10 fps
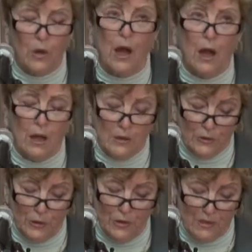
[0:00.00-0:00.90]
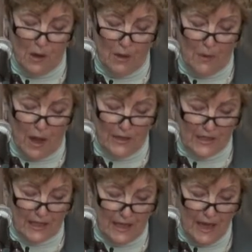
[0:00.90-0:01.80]
call, too small
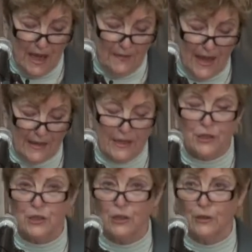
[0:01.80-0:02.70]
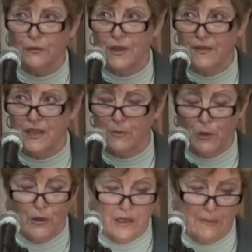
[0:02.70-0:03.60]
policy that has served this
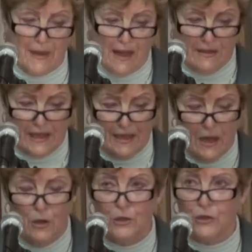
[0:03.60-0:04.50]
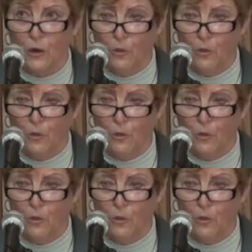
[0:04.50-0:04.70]
municipality so